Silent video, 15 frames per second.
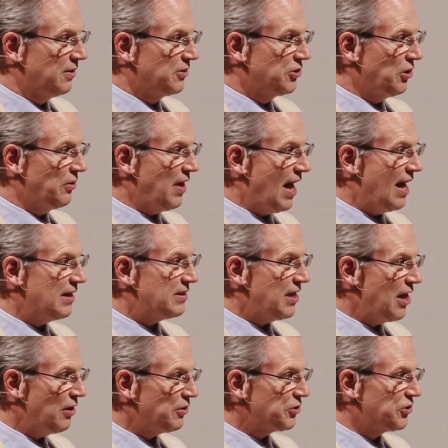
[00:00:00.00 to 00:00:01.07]
So that
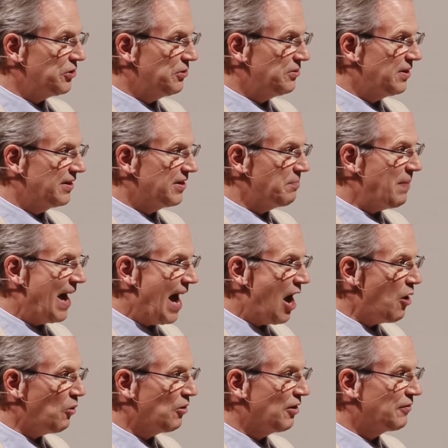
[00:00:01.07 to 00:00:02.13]
tells you that the
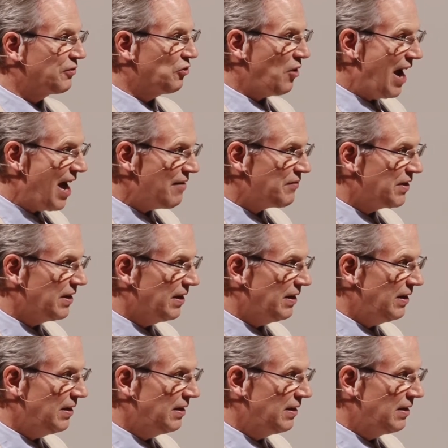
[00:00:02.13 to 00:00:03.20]
power of
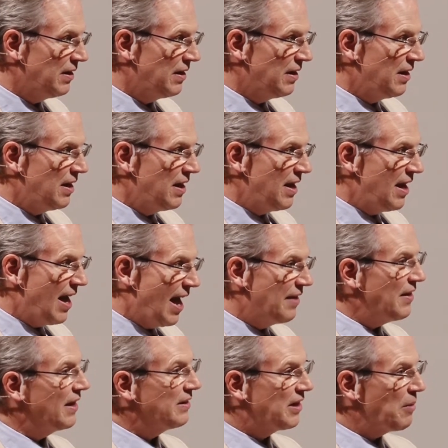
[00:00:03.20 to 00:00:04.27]
gravity,
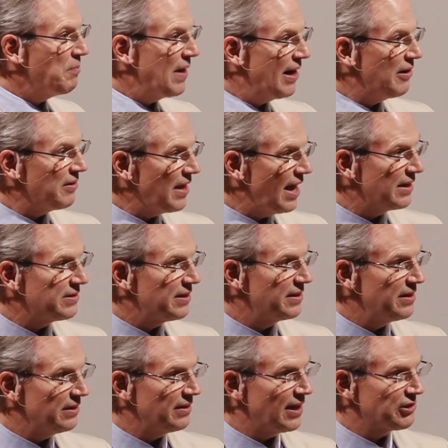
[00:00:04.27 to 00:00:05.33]
and then compare that to
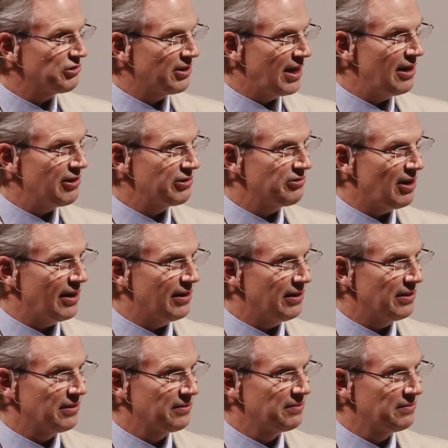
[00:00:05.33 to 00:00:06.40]
the electric hair dryer.